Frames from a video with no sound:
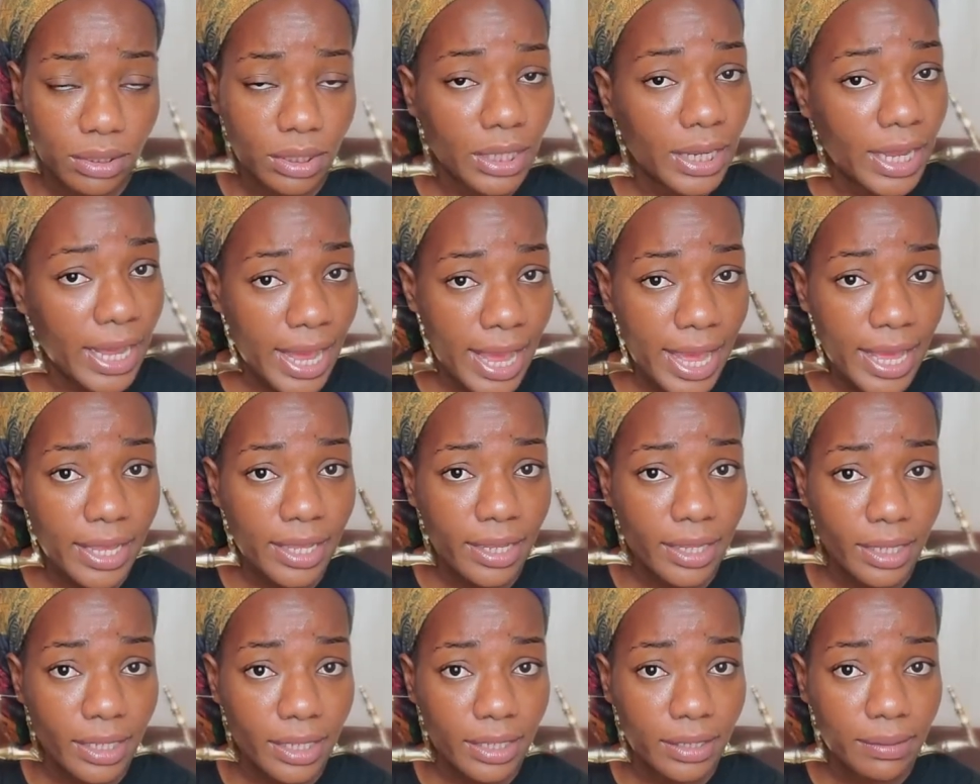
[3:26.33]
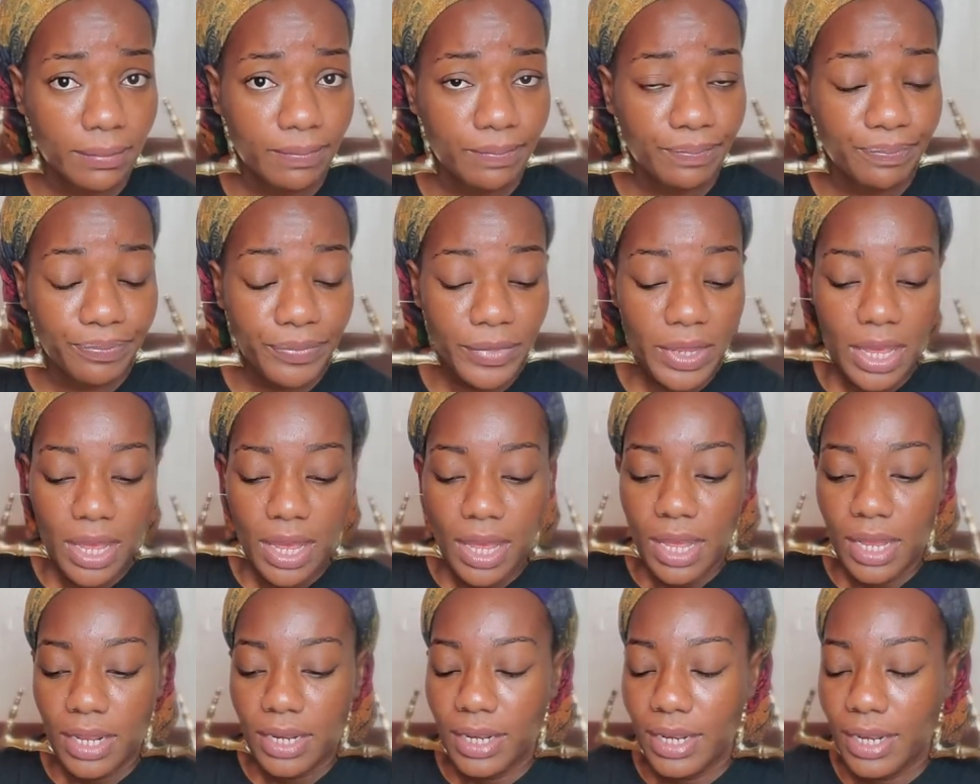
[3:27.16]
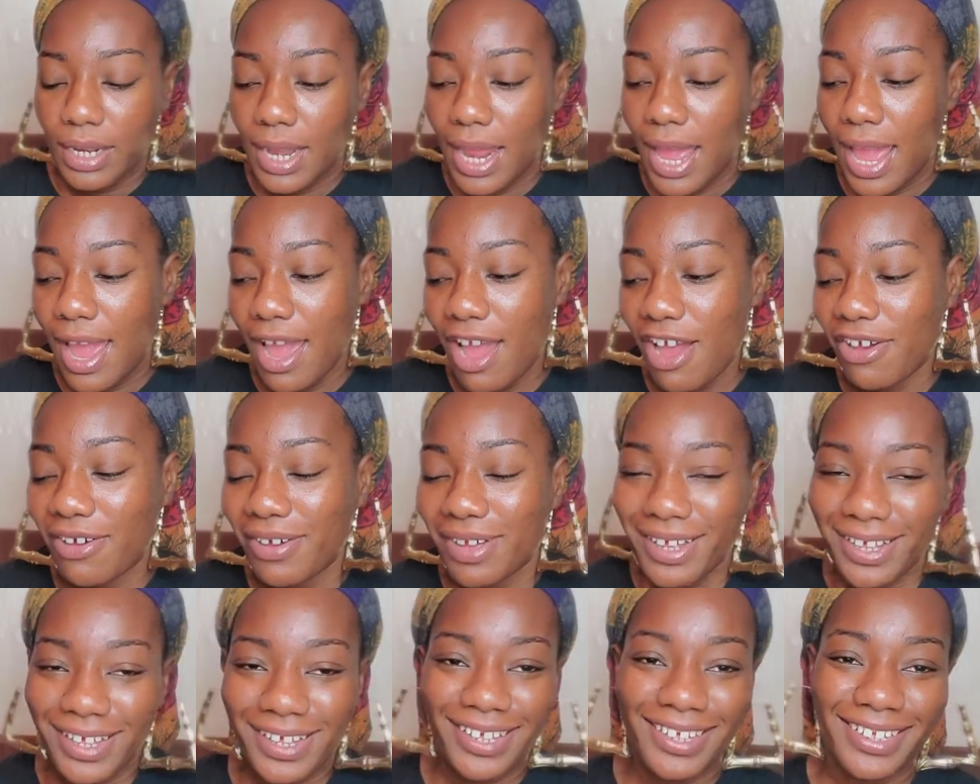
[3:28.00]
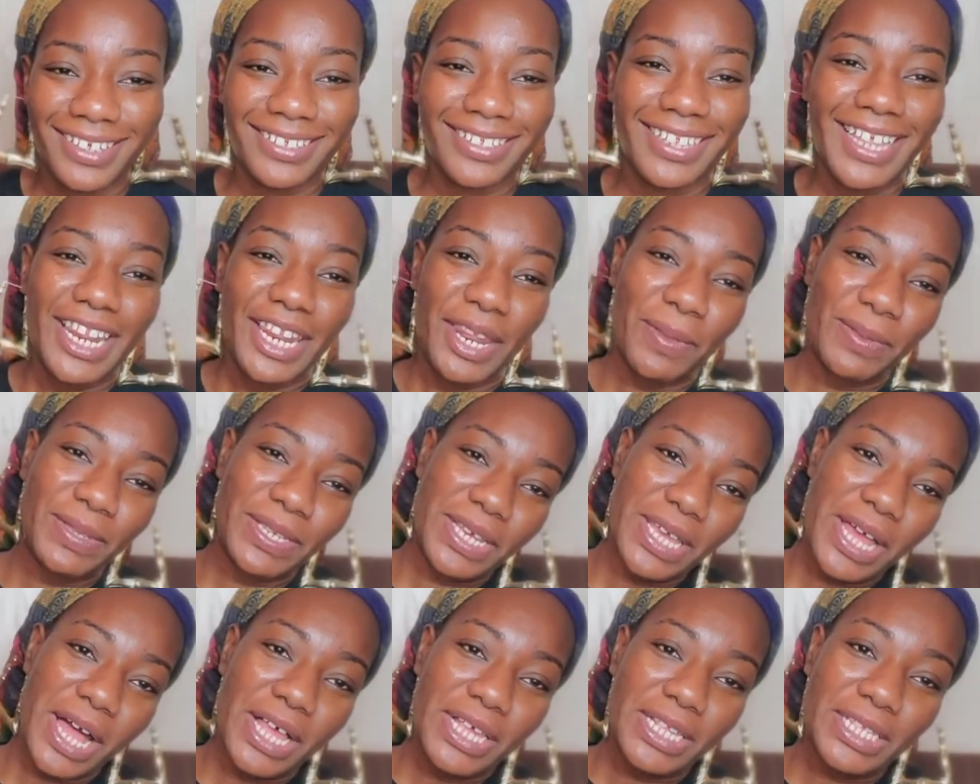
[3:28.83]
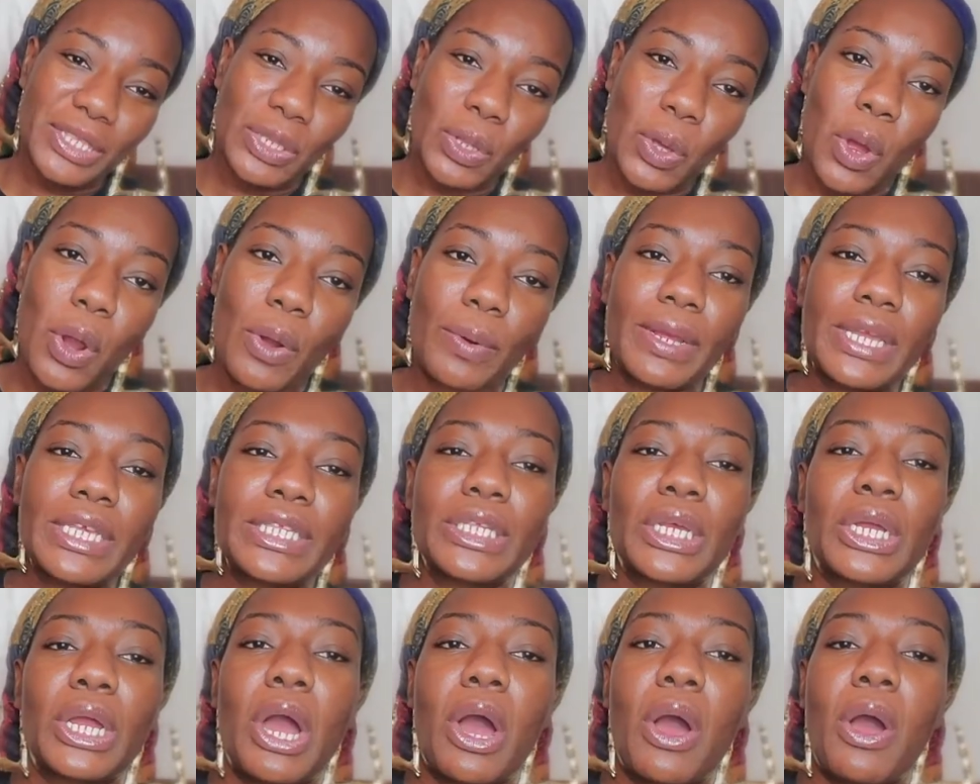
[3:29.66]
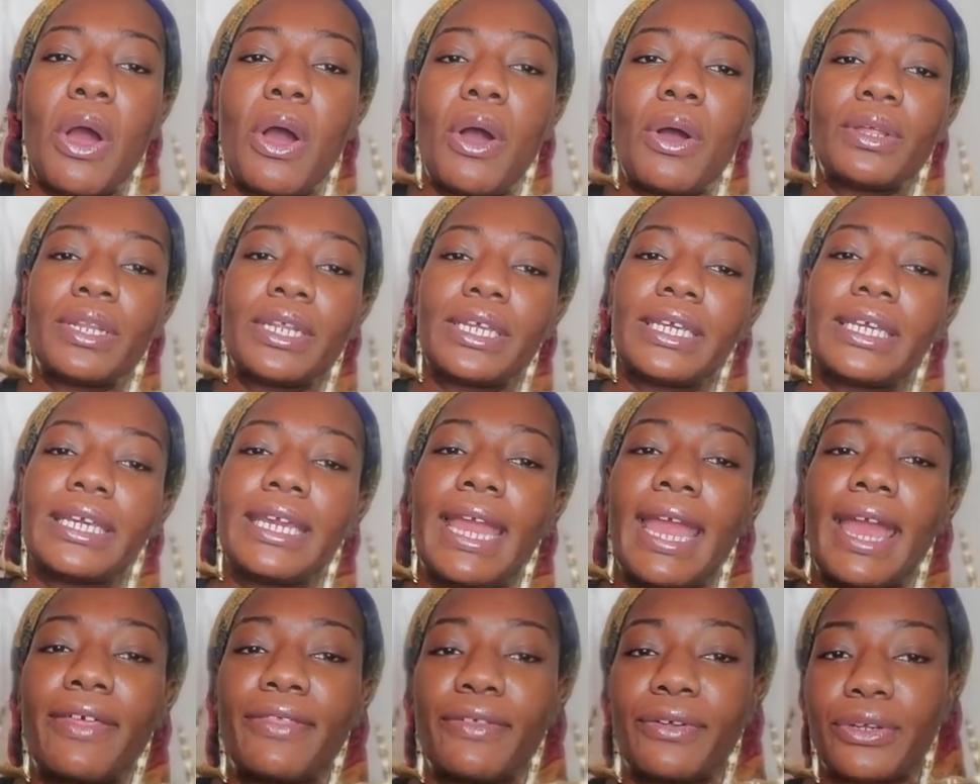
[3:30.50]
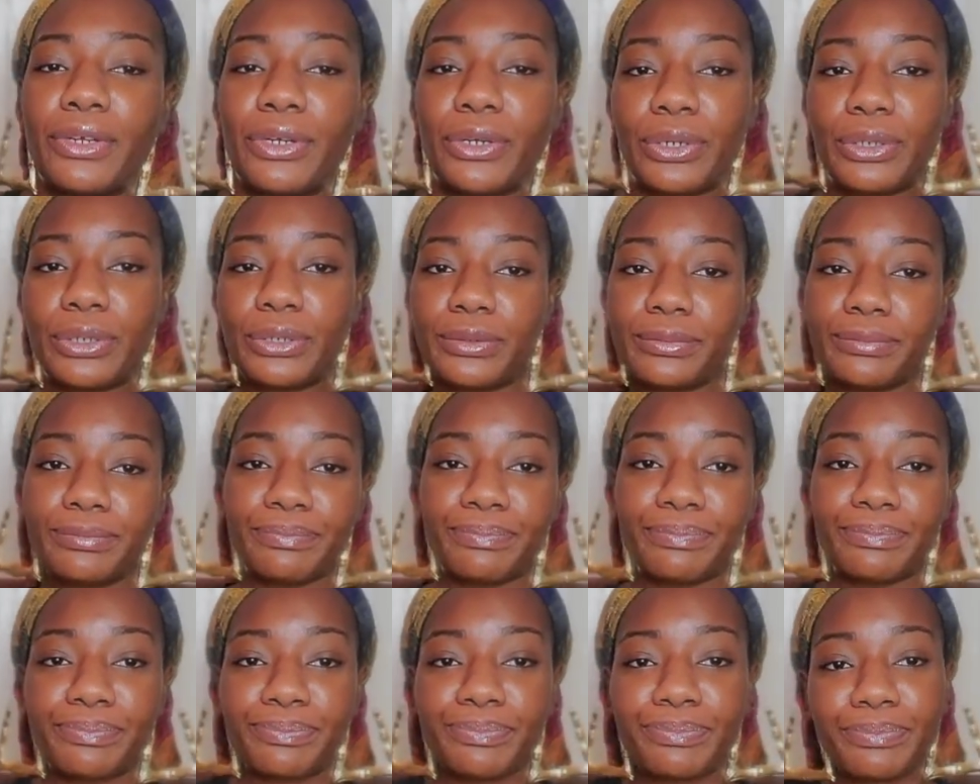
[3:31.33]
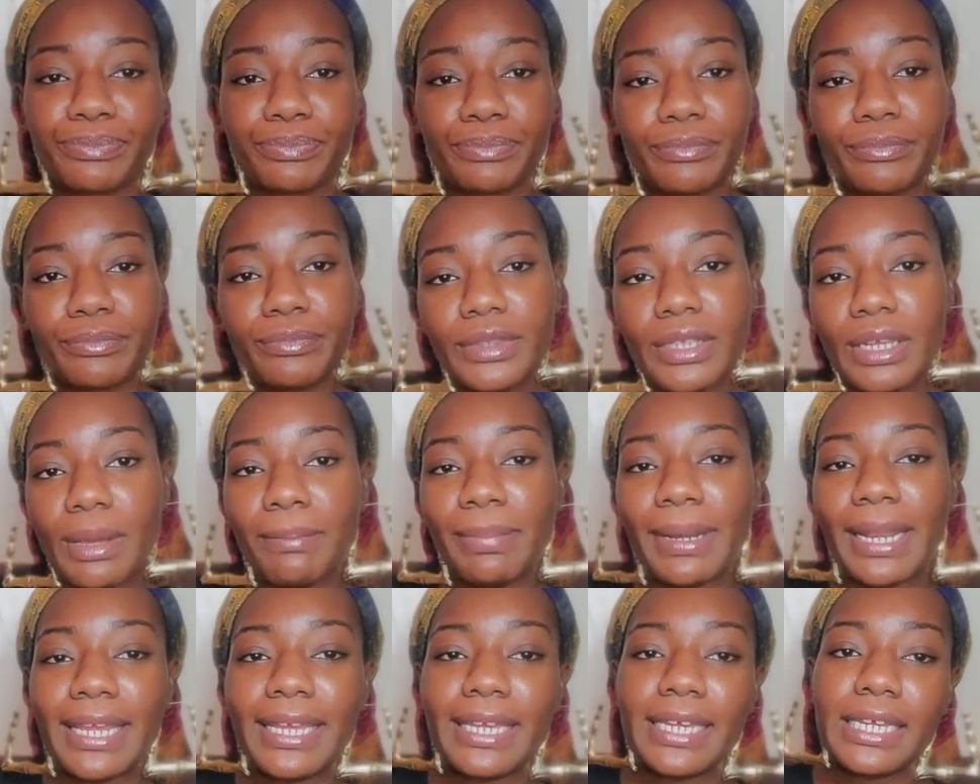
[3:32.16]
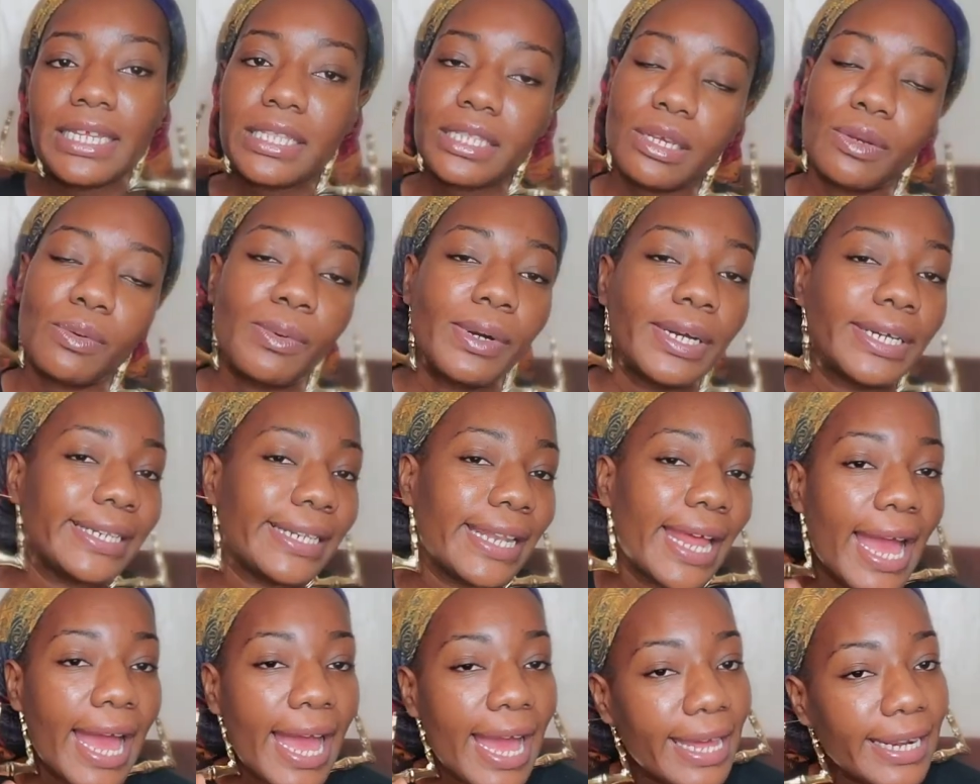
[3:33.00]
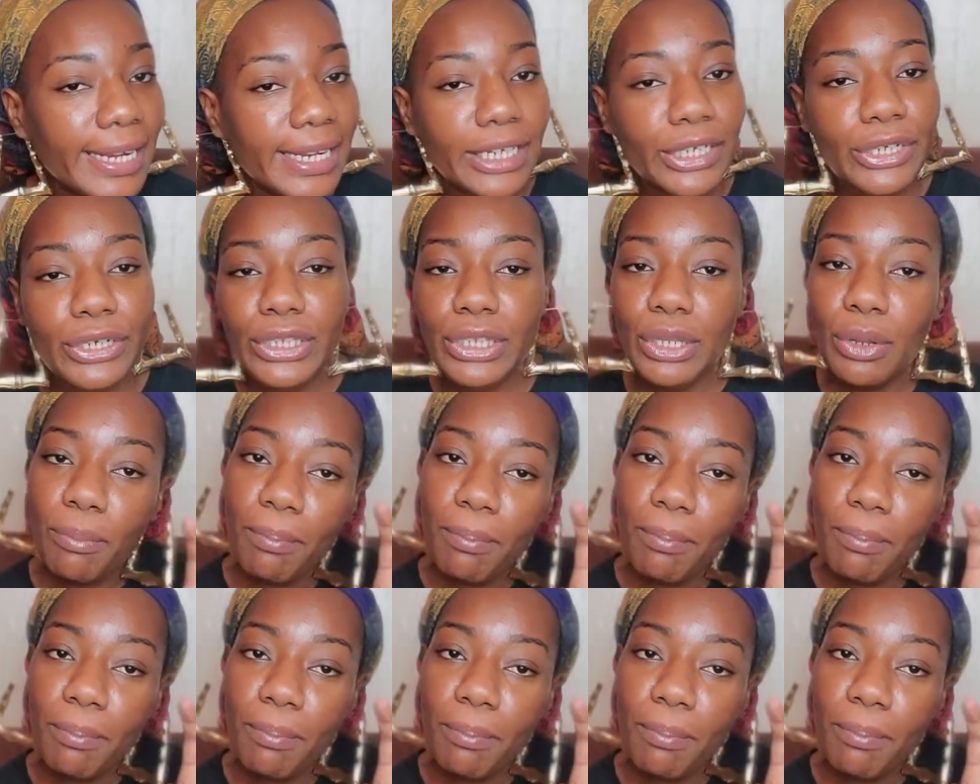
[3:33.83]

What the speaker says: Okay, now let's tell y'all a story. So go on and gather your blankets and whatnot and your little